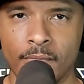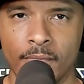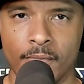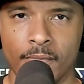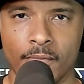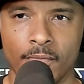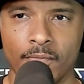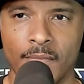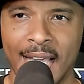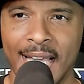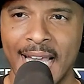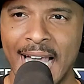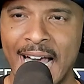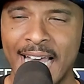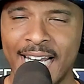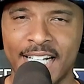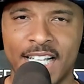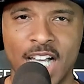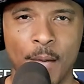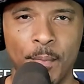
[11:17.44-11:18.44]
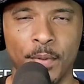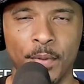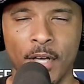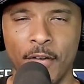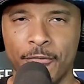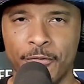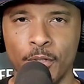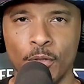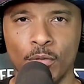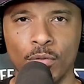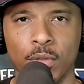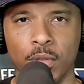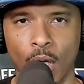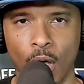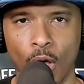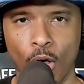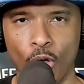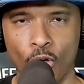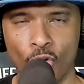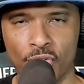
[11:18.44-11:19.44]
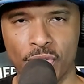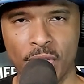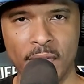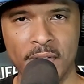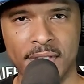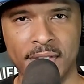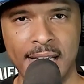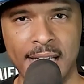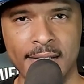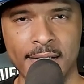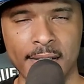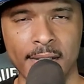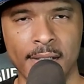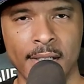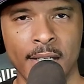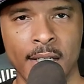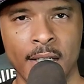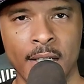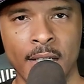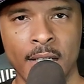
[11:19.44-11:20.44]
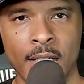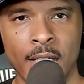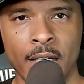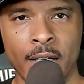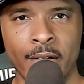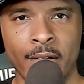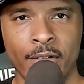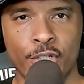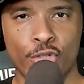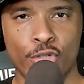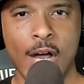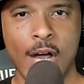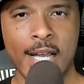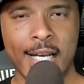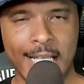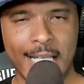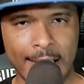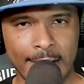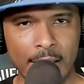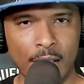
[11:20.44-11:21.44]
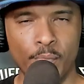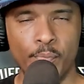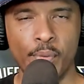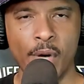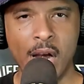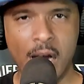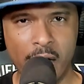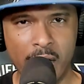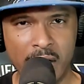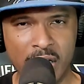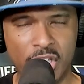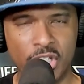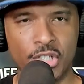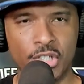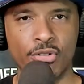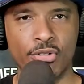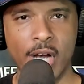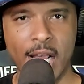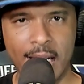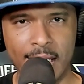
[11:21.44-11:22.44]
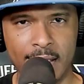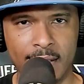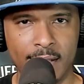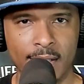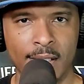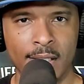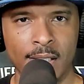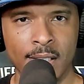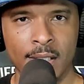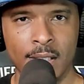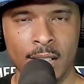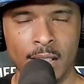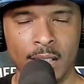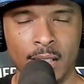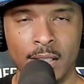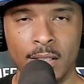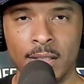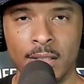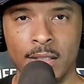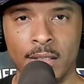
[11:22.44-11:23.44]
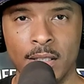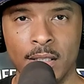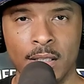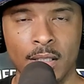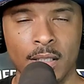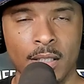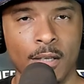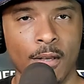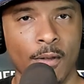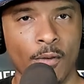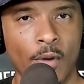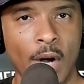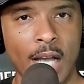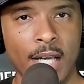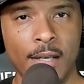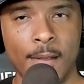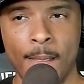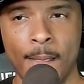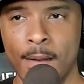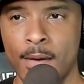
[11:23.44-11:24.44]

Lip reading: They had a few lulls in the season trying to get their bearings straight, right?